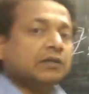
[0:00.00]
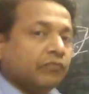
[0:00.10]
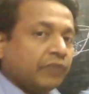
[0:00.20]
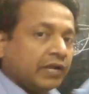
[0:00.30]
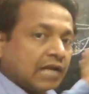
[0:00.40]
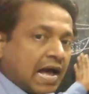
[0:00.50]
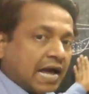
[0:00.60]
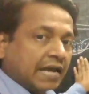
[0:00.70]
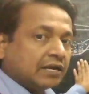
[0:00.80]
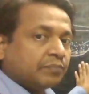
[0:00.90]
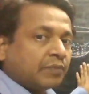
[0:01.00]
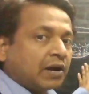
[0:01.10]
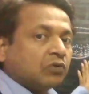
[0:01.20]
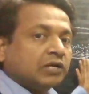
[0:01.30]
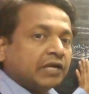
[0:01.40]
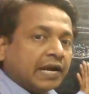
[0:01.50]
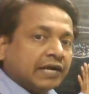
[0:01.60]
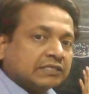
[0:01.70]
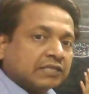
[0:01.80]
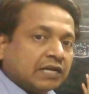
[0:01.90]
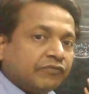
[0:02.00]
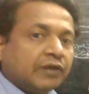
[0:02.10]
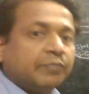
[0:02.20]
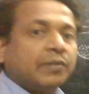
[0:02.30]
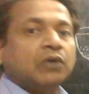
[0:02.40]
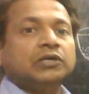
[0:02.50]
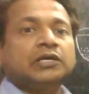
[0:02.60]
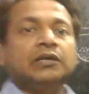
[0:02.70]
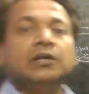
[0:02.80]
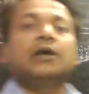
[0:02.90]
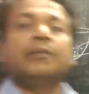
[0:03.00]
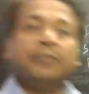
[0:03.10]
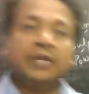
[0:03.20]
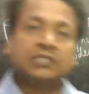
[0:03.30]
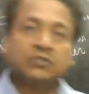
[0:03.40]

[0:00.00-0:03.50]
when iron powder and sulfur powder mix